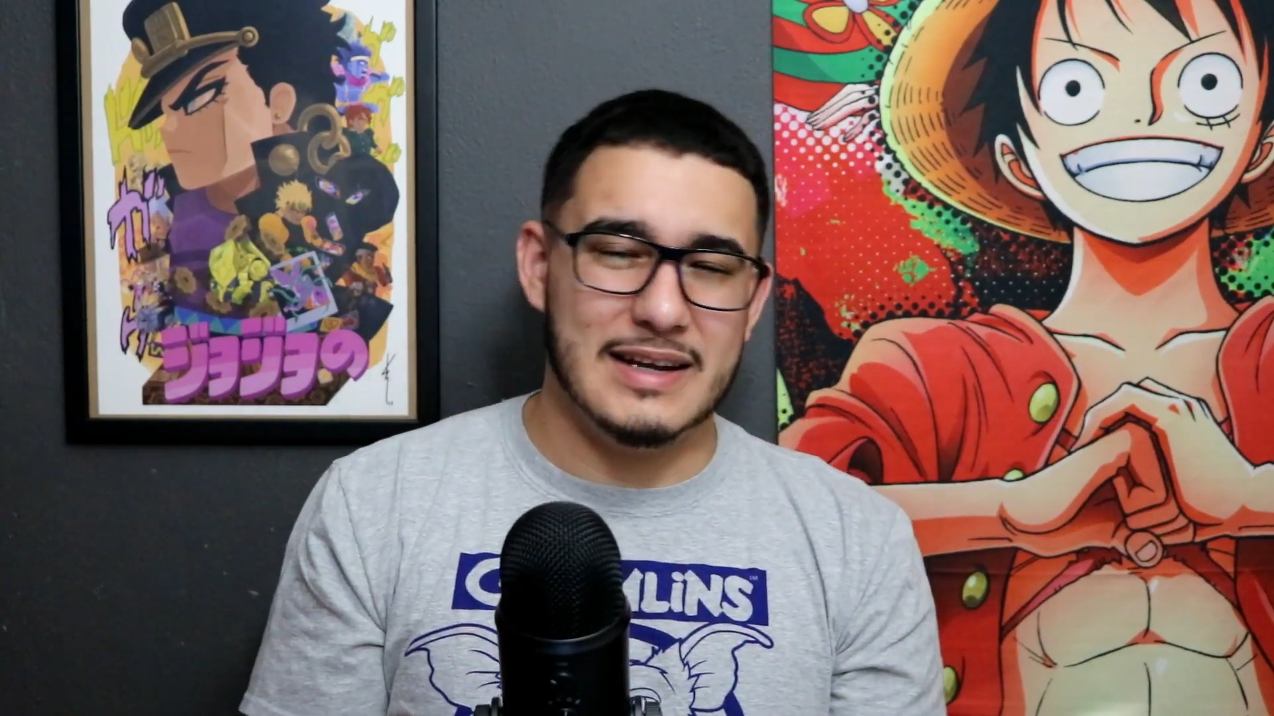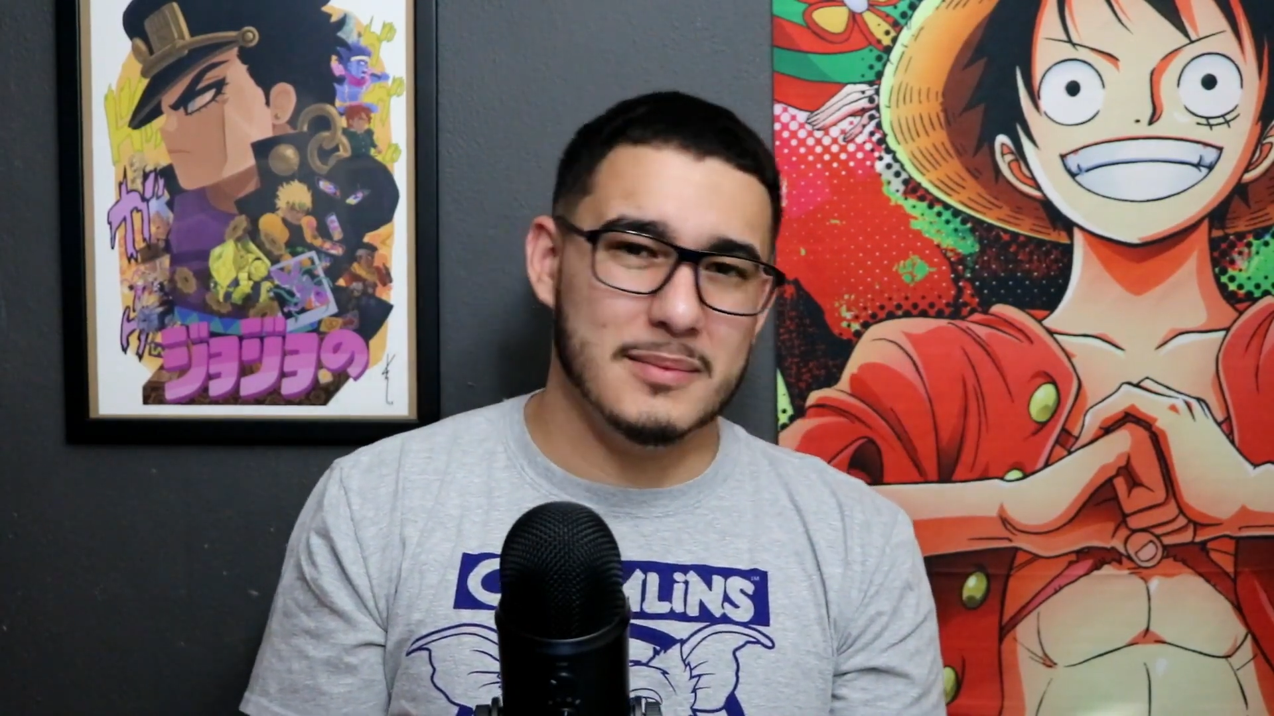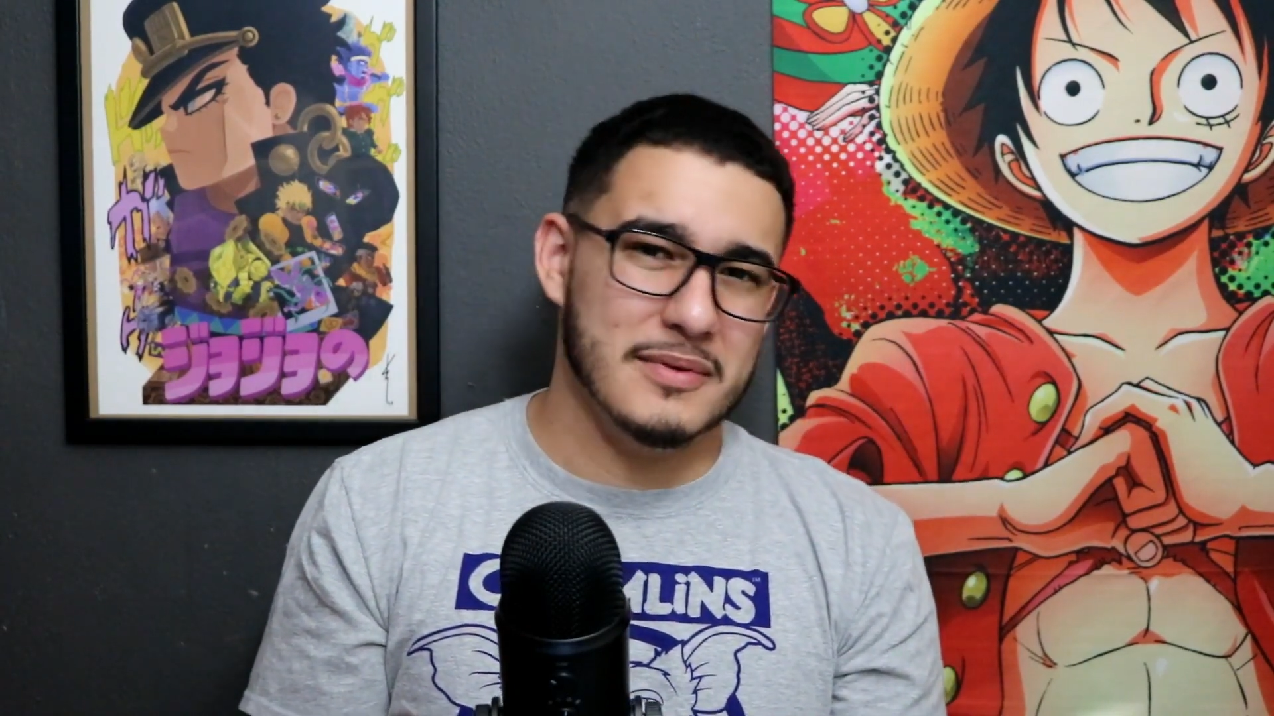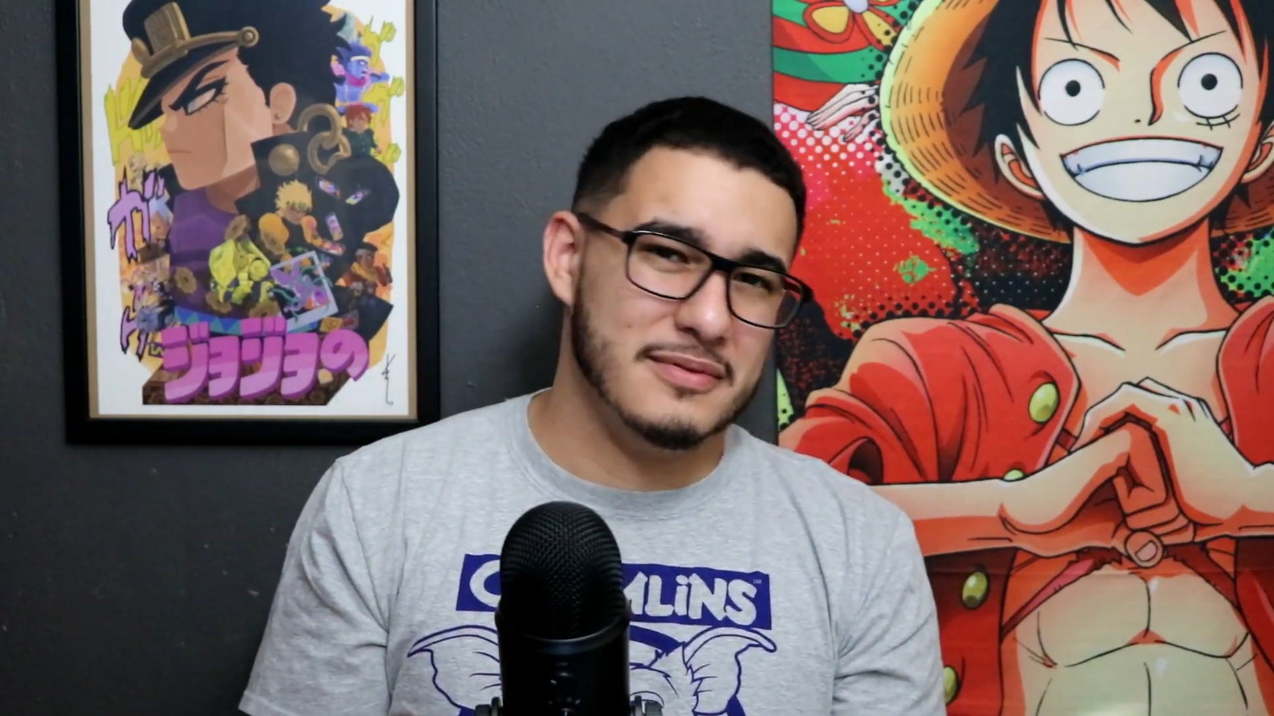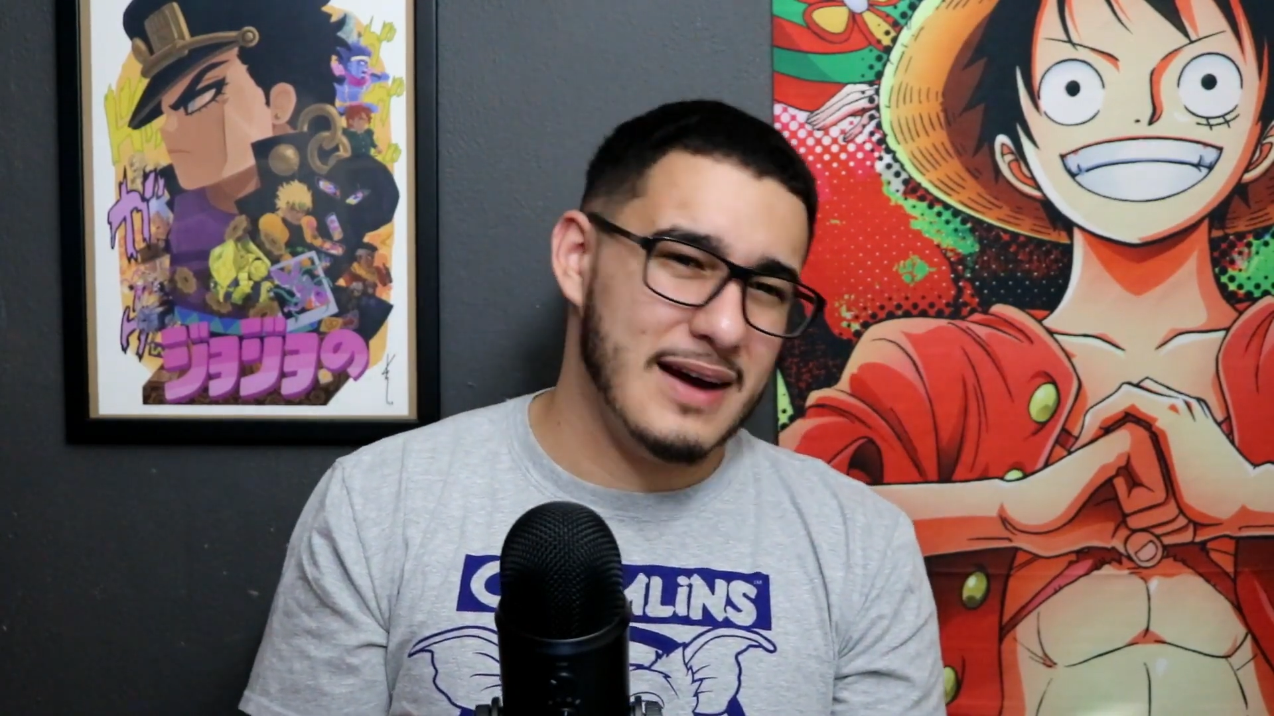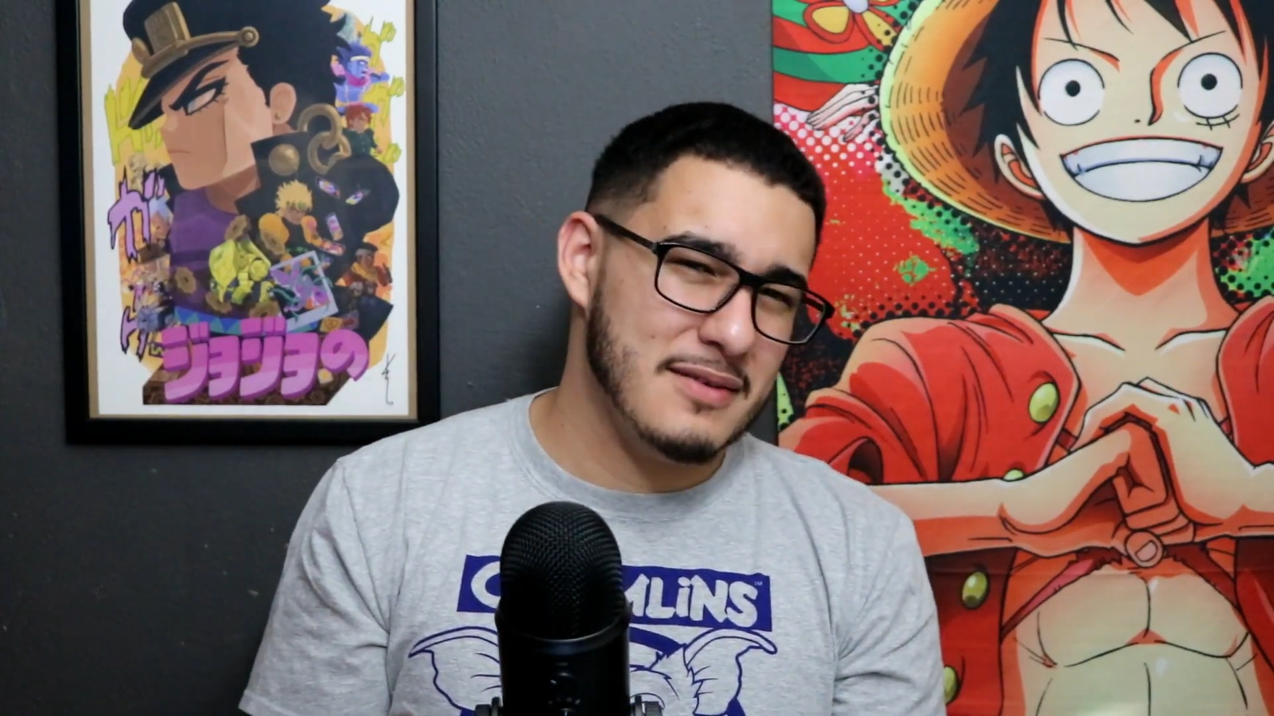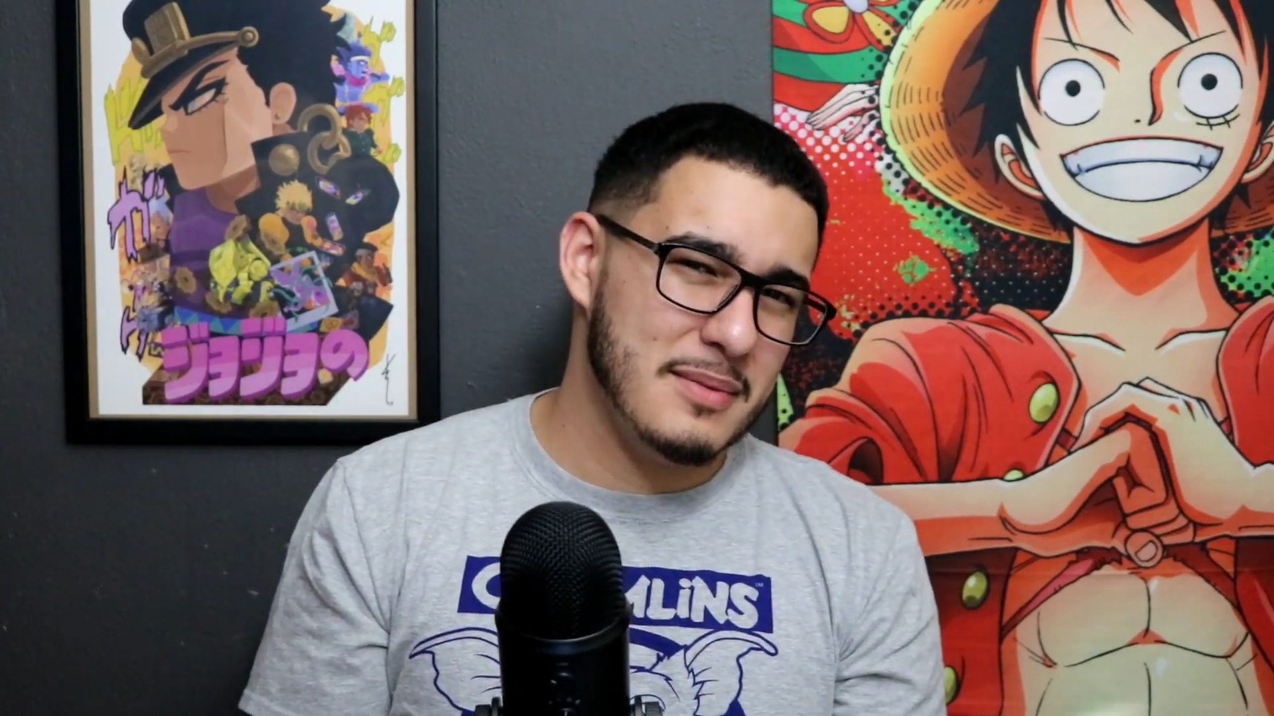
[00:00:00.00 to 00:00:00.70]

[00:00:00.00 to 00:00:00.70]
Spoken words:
number 5,